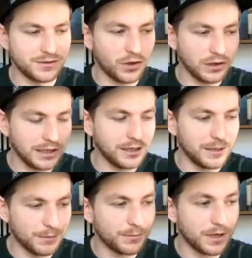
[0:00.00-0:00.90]
not legally,
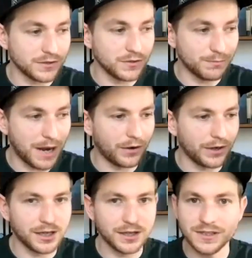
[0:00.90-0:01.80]
but the person who's
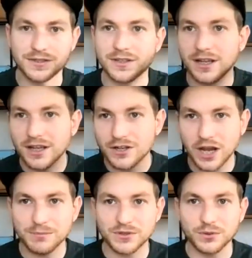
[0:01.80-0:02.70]
marrying us is
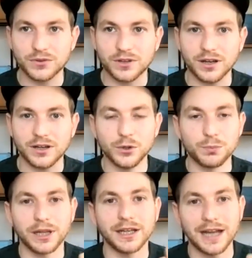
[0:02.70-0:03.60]
James Northcote, who
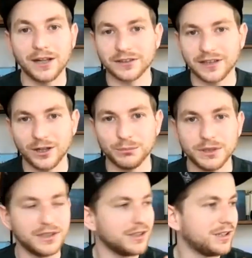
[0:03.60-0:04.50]
played Aldhelm.
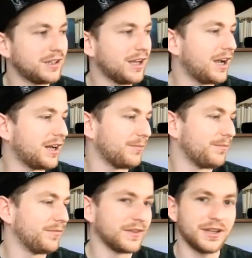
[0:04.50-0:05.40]

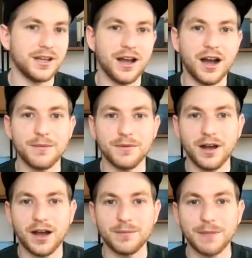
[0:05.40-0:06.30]
Um, I,
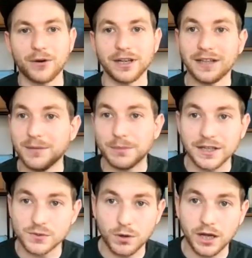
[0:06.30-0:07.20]
I married him and
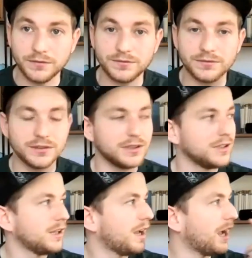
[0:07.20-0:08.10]
his wife.
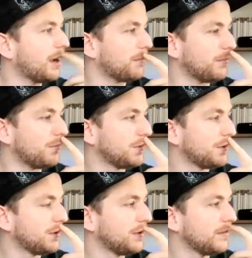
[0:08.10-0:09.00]
Um,
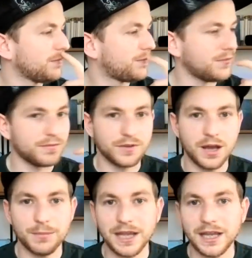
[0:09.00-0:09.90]

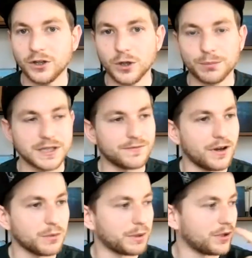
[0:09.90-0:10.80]
um, Ian, who plays
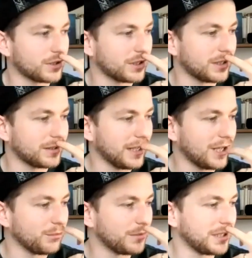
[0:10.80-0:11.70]
Father Beocca,
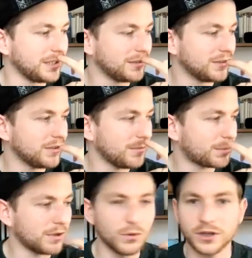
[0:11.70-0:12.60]
helped me
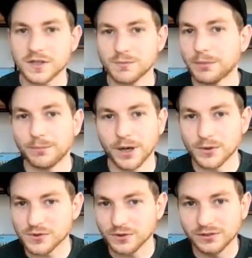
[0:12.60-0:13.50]
organise my
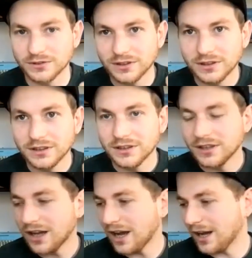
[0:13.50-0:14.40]
proposal.
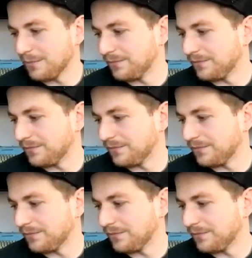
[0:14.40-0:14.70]
Um, oh